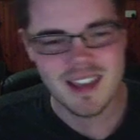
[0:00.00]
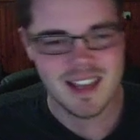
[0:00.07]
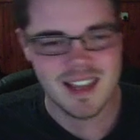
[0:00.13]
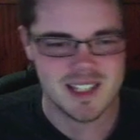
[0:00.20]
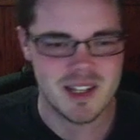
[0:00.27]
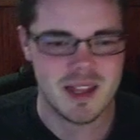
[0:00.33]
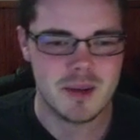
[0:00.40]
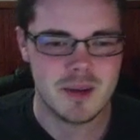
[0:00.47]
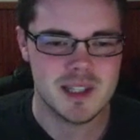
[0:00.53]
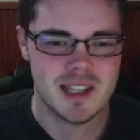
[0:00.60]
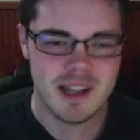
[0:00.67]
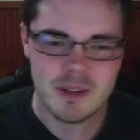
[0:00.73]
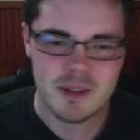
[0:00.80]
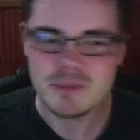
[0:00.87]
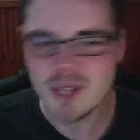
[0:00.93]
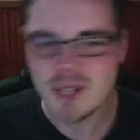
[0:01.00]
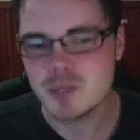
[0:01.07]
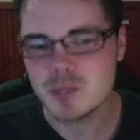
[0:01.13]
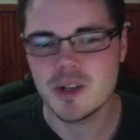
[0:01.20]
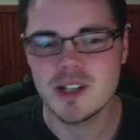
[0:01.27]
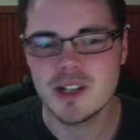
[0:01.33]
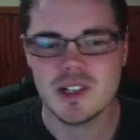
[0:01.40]
So that one's
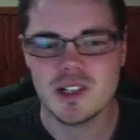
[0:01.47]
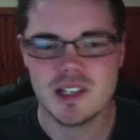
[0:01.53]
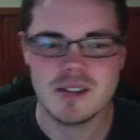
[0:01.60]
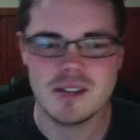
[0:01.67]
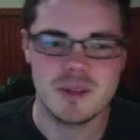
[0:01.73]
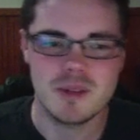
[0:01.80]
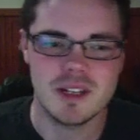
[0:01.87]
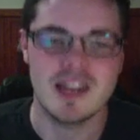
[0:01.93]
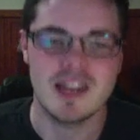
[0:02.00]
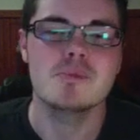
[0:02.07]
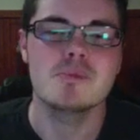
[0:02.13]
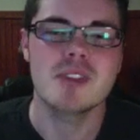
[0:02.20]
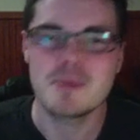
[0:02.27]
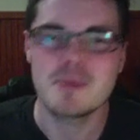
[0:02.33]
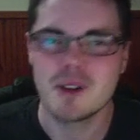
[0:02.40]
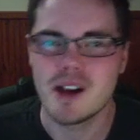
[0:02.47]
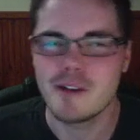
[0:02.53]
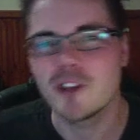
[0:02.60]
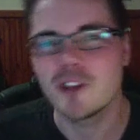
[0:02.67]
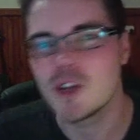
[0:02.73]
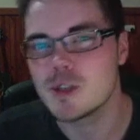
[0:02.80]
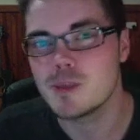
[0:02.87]
pretty interesting, but yeah, keep an eye out for
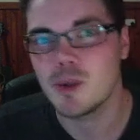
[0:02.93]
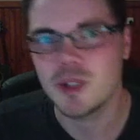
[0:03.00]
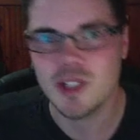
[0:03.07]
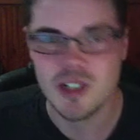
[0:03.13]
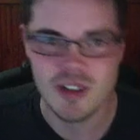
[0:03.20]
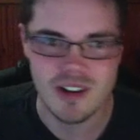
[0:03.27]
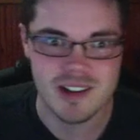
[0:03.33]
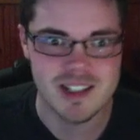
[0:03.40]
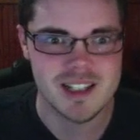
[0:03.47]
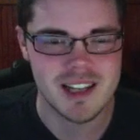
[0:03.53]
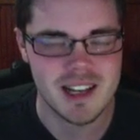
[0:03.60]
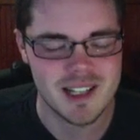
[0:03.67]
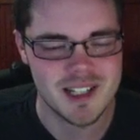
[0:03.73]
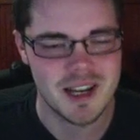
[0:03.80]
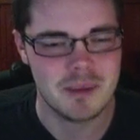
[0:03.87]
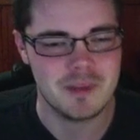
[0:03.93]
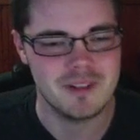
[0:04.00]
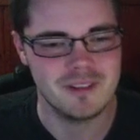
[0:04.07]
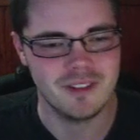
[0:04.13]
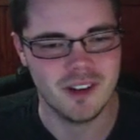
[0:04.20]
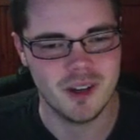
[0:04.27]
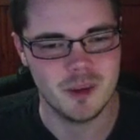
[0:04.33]
those Multistrikes in case you happen to
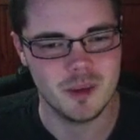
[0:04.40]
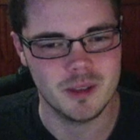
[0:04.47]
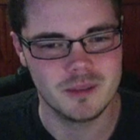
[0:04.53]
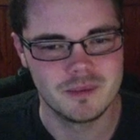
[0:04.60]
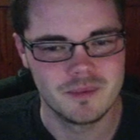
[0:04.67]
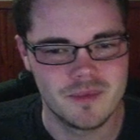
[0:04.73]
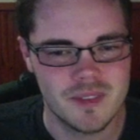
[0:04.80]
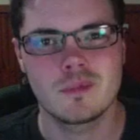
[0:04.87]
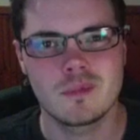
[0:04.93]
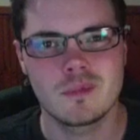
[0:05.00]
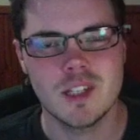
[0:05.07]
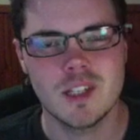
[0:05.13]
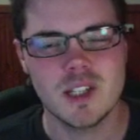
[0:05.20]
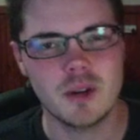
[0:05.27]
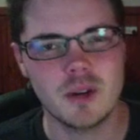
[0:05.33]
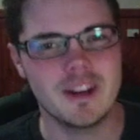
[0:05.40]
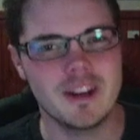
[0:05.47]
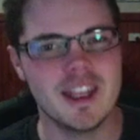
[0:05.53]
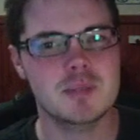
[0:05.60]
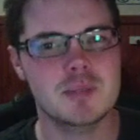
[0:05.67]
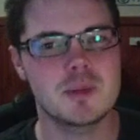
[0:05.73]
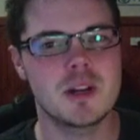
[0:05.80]
find one. So anyway,
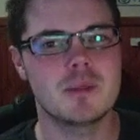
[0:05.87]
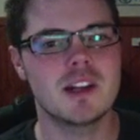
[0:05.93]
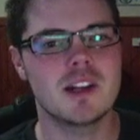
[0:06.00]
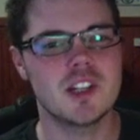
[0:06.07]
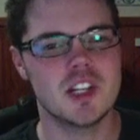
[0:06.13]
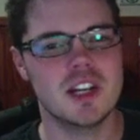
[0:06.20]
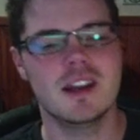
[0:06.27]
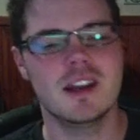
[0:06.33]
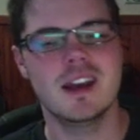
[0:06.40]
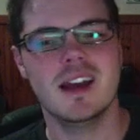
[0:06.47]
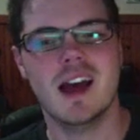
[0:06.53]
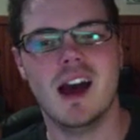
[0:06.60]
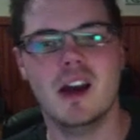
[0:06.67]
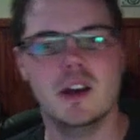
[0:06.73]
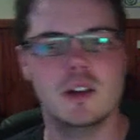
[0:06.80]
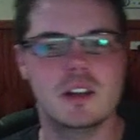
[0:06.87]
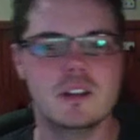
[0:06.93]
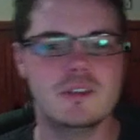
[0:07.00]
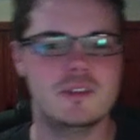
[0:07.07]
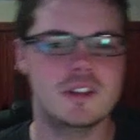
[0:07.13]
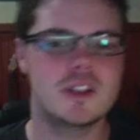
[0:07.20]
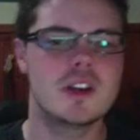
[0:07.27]
that's pretty much it. I know a lot
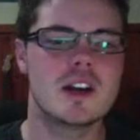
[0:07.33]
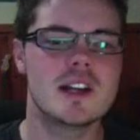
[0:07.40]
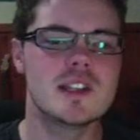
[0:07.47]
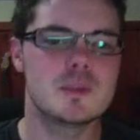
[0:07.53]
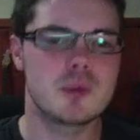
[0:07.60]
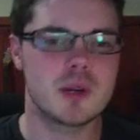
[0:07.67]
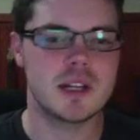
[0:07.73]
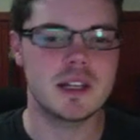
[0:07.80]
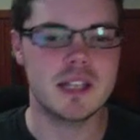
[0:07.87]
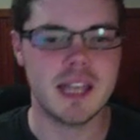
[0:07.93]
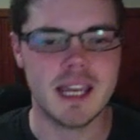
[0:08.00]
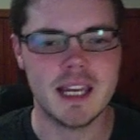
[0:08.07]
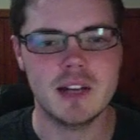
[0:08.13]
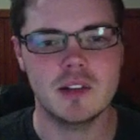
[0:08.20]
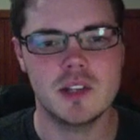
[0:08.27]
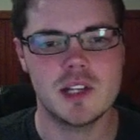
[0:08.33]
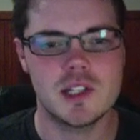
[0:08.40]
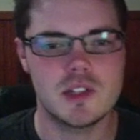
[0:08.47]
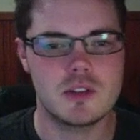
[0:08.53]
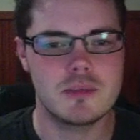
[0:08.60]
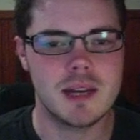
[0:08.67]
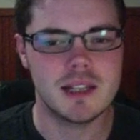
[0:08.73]
of you guys are pretty keen on these
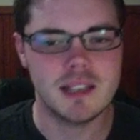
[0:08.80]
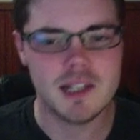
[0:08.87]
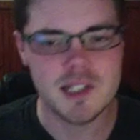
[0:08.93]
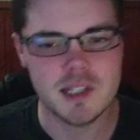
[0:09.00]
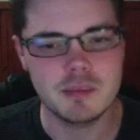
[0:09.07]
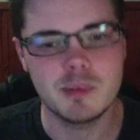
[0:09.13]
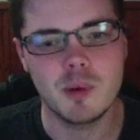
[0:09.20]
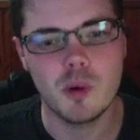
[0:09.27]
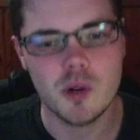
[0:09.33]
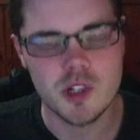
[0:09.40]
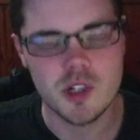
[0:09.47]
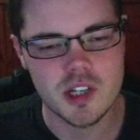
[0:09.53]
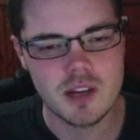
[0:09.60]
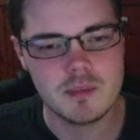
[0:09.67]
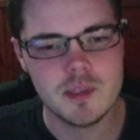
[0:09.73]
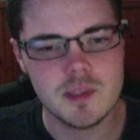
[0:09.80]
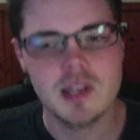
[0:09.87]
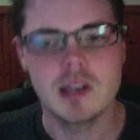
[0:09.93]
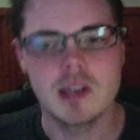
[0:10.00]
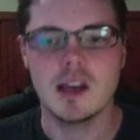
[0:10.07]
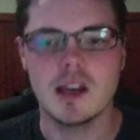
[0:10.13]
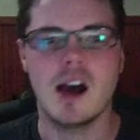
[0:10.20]
new melee support gems.
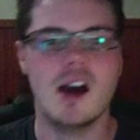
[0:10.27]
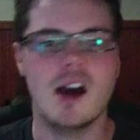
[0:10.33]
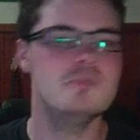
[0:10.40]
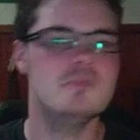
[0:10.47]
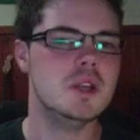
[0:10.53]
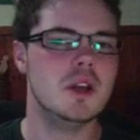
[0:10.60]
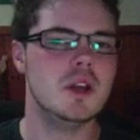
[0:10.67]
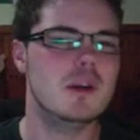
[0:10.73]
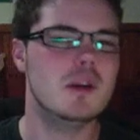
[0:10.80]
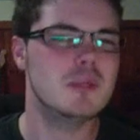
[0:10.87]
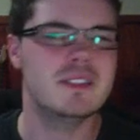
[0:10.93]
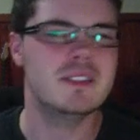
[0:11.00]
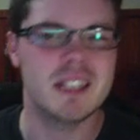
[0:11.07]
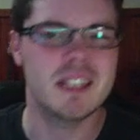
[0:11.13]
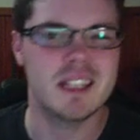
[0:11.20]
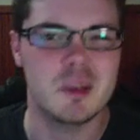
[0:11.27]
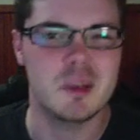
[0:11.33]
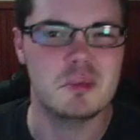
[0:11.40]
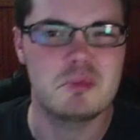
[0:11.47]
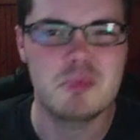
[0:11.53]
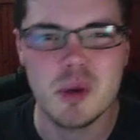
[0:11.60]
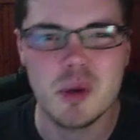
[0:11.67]
I'm leveling a
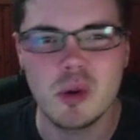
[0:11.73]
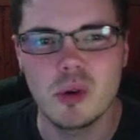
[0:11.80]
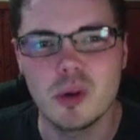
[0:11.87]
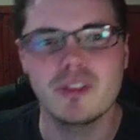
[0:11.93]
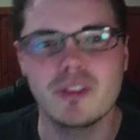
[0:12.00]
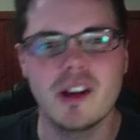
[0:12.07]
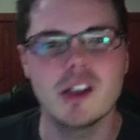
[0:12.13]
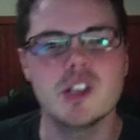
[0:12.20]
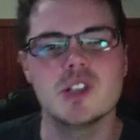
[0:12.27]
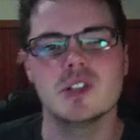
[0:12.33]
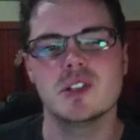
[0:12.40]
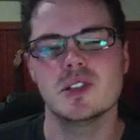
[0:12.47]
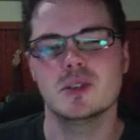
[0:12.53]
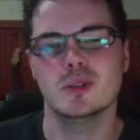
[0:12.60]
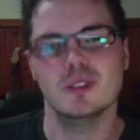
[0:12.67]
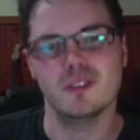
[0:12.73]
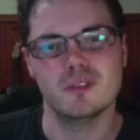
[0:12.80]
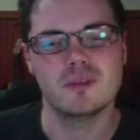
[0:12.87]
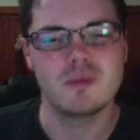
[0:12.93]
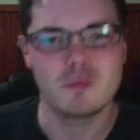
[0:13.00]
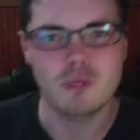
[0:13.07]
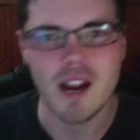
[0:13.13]
pure evasion sort of
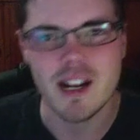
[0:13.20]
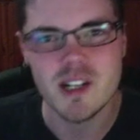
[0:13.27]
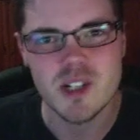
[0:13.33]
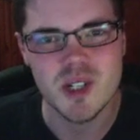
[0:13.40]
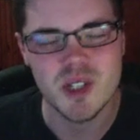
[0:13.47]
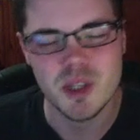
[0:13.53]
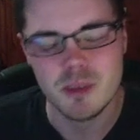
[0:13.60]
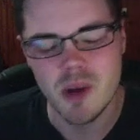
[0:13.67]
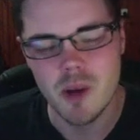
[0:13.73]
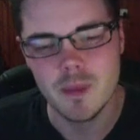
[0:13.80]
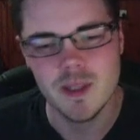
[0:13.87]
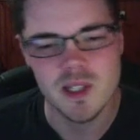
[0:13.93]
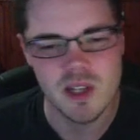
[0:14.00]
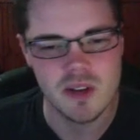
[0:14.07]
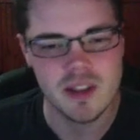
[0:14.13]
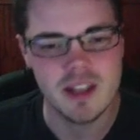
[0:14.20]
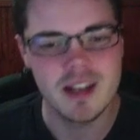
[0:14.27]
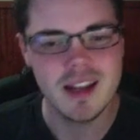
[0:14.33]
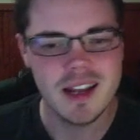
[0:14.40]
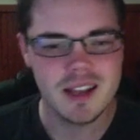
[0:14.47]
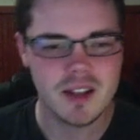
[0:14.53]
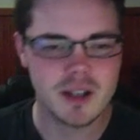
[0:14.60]
ranger at the moment, so they're
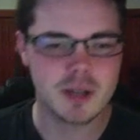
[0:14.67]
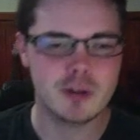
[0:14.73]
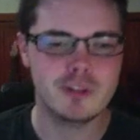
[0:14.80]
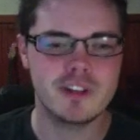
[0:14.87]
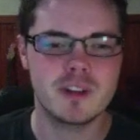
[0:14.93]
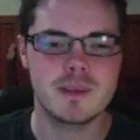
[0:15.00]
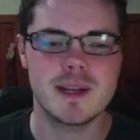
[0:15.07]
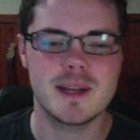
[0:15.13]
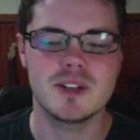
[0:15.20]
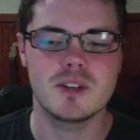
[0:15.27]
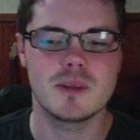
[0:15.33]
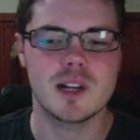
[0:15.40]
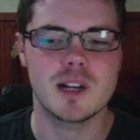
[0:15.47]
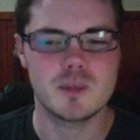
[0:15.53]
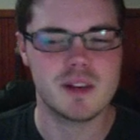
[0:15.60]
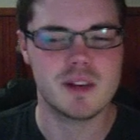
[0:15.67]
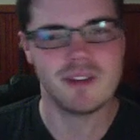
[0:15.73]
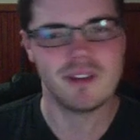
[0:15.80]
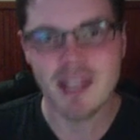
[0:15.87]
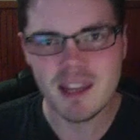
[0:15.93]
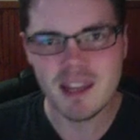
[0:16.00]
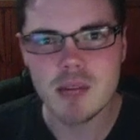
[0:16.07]
not going to affect me too much. But if I
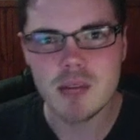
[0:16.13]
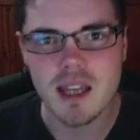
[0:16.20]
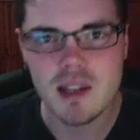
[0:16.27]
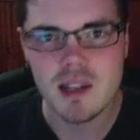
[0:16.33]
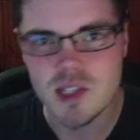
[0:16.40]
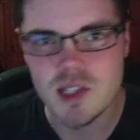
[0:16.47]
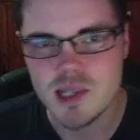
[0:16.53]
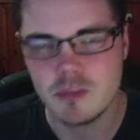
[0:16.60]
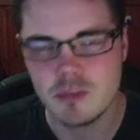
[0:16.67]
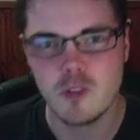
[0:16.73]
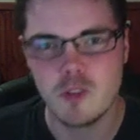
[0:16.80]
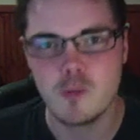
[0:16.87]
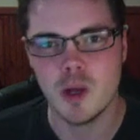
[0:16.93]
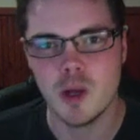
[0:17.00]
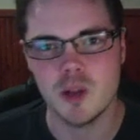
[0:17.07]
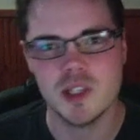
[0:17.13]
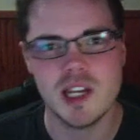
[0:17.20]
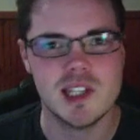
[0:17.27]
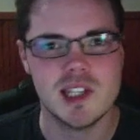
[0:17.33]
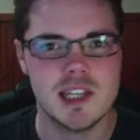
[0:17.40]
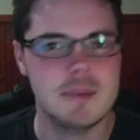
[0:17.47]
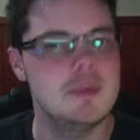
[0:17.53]
can get my hands on some of them, I'll
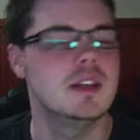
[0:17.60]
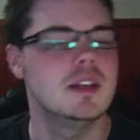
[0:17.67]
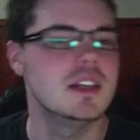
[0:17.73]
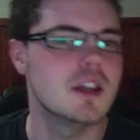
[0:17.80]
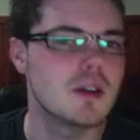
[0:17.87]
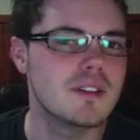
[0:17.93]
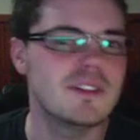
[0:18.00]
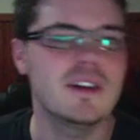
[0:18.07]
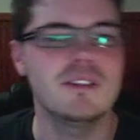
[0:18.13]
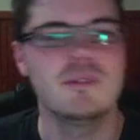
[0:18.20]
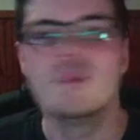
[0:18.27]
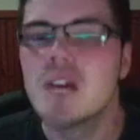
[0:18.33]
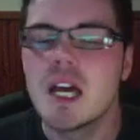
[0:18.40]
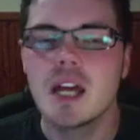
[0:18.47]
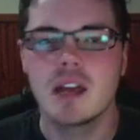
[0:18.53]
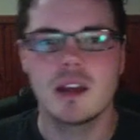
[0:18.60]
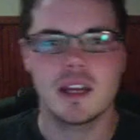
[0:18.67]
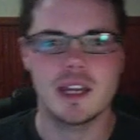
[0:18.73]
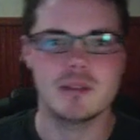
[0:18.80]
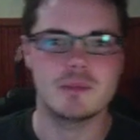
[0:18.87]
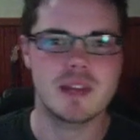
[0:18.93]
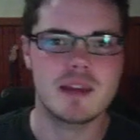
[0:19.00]
test them, and if I
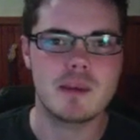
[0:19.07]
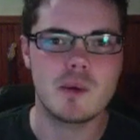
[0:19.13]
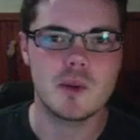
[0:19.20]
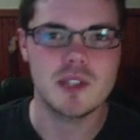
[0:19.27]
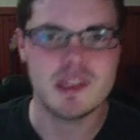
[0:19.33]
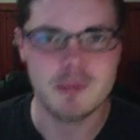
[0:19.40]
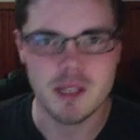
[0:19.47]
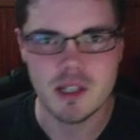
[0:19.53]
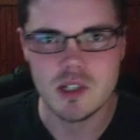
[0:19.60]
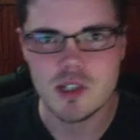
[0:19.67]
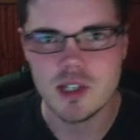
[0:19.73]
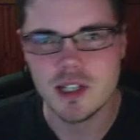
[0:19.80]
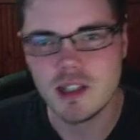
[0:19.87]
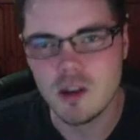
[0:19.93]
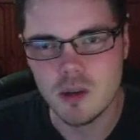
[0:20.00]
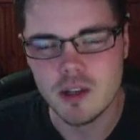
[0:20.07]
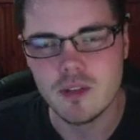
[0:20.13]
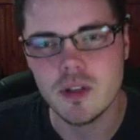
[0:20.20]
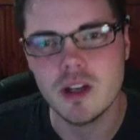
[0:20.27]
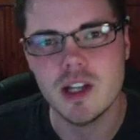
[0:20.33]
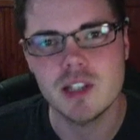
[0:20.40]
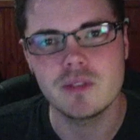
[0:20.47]
can come up with something interesting, I'll give you
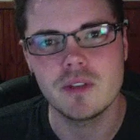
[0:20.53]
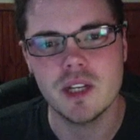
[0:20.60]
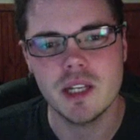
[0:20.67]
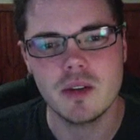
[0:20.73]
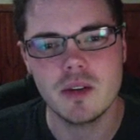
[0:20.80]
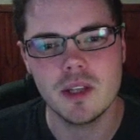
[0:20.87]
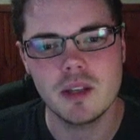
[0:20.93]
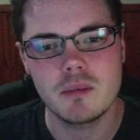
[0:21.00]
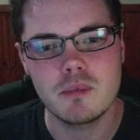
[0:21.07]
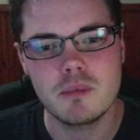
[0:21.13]
guys a video on them.